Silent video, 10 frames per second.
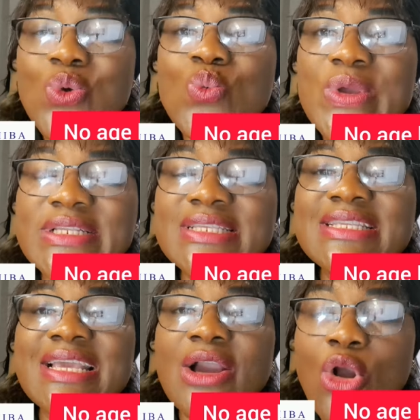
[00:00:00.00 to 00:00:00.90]
with
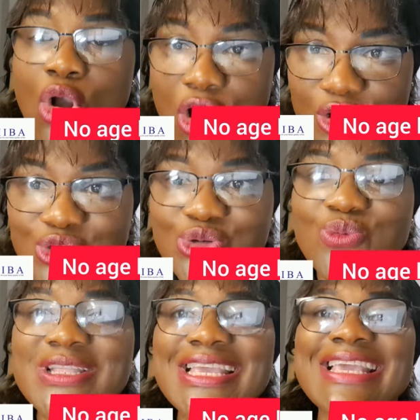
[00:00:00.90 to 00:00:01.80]
the country
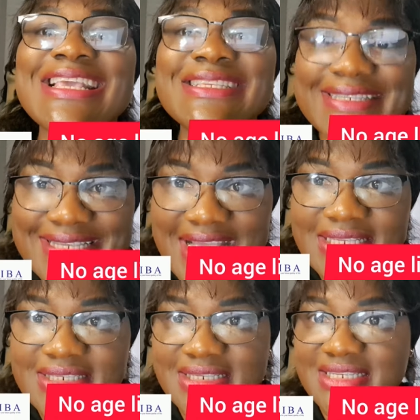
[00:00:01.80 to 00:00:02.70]
with easier
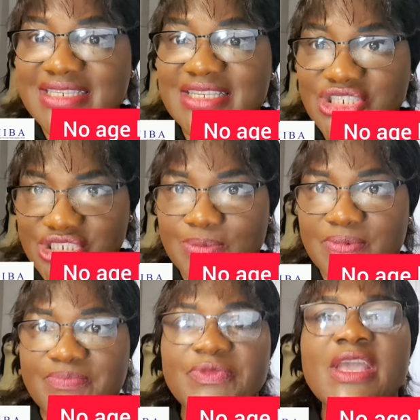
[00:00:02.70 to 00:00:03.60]
citizenship,